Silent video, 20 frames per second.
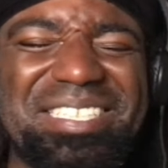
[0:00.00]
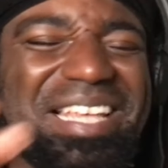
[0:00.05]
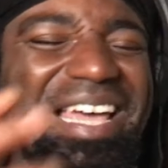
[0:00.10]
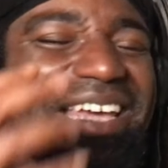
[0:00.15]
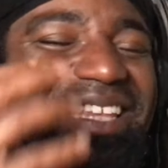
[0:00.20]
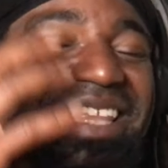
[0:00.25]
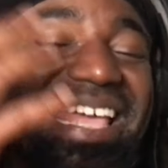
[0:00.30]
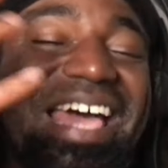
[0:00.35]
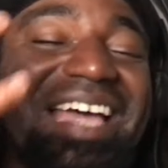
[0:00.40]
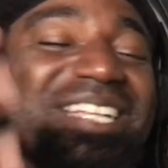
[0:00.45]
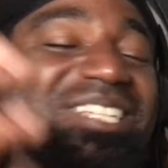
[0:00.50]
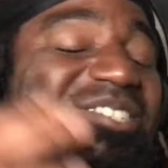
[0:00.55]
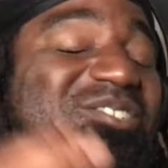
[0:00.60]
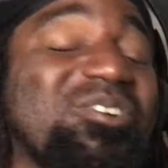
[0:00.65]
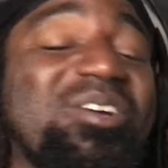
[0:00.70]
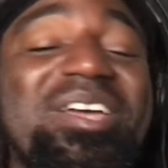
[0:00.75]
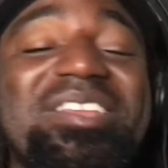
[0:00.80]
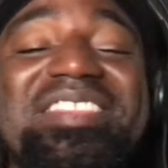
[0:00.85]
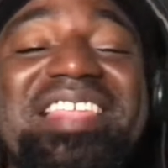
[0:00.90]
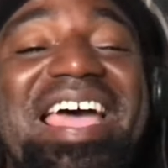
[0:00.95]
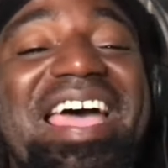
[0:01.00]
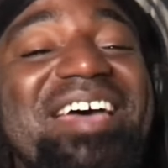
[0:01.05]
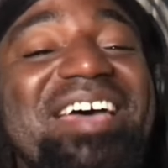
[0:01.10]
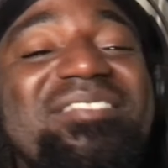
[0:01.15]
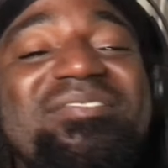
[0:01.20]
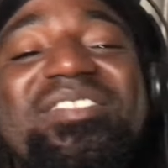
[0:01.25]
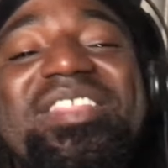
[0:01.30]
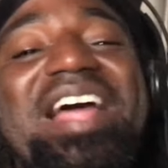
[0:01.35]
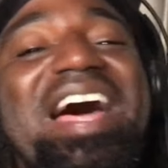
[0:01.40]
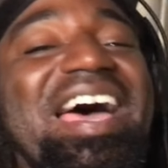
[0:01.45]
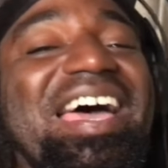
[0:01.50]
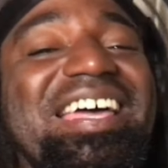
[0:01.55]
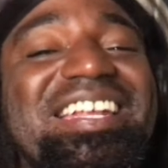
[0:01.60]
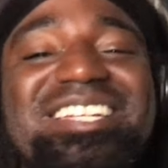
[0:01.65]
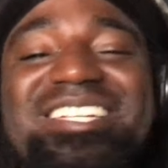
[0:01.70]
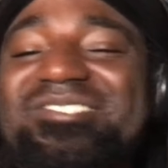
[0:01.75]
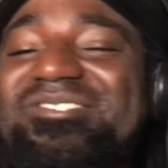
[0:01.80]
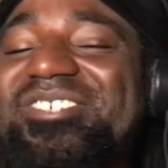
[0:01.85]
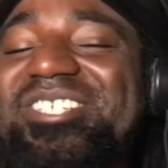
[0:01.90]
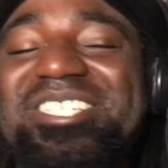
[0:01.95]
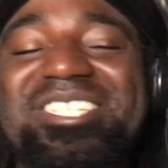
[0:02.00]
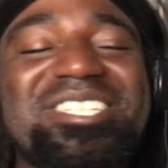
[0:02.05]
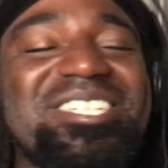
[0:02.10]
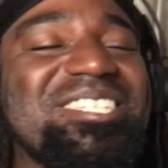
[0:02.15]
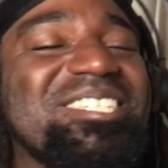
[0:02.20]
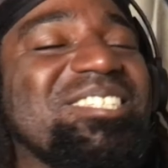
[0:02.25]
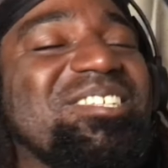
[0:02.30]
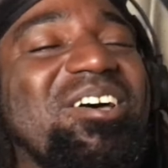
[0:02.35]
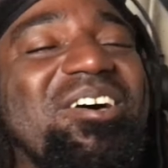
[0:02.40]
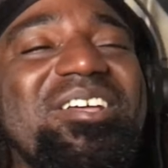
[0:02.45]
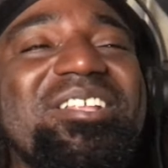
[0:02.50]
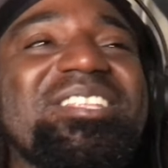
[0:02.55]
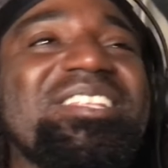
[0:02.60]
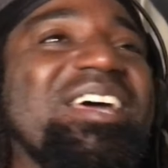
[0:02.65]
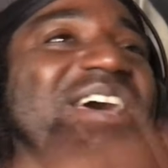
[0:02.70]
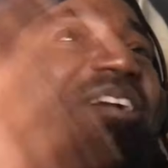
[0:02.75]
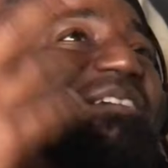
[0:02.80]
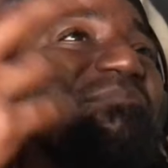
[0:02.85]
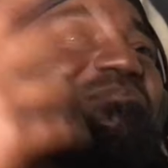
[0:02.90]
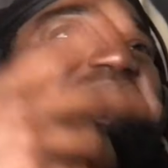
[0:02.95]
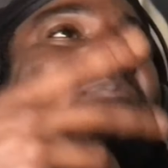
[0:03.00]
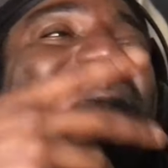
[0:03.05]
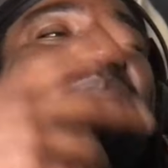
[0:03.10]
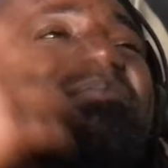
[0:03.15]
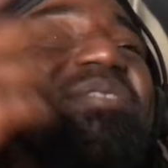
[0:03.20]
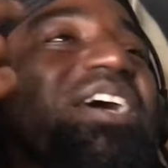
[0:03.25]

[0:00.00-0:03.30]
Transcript: like that joint, that line, it was just all like